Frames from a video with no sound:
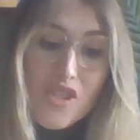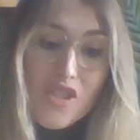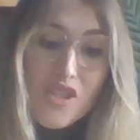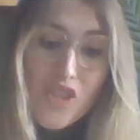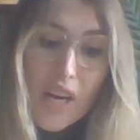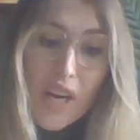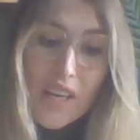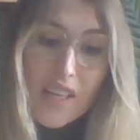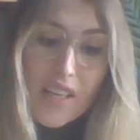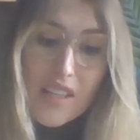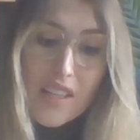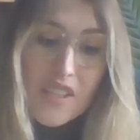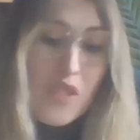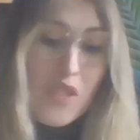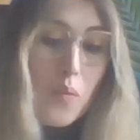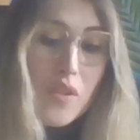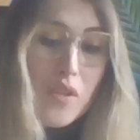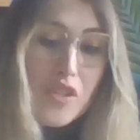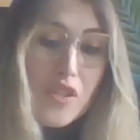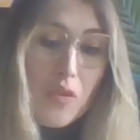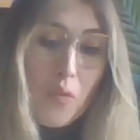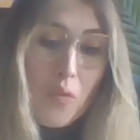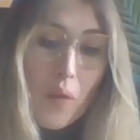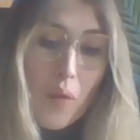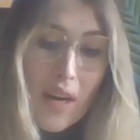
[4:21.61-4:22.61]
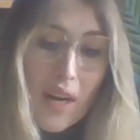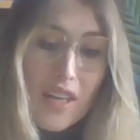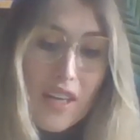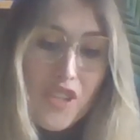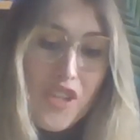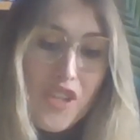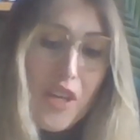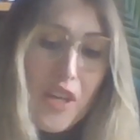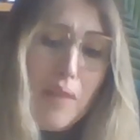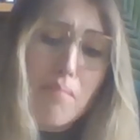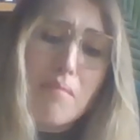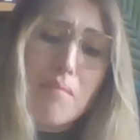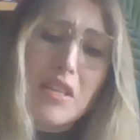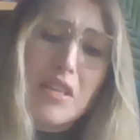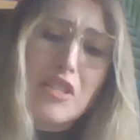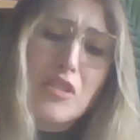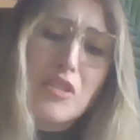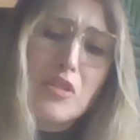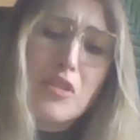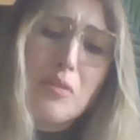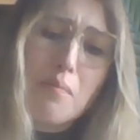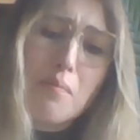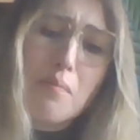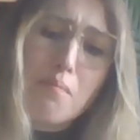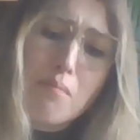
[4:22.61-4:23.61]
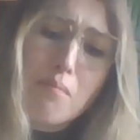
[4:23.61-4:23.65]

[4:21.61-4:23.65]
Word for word: Jenkins was arranging Mr.